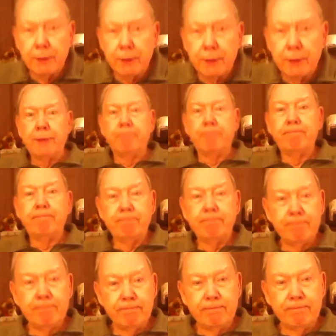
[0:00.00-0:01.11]
But
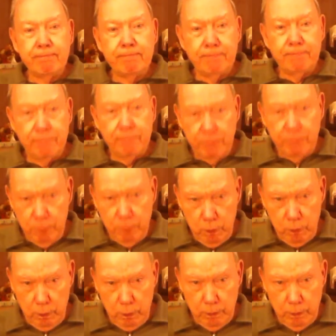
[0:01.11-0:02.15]
on one ship,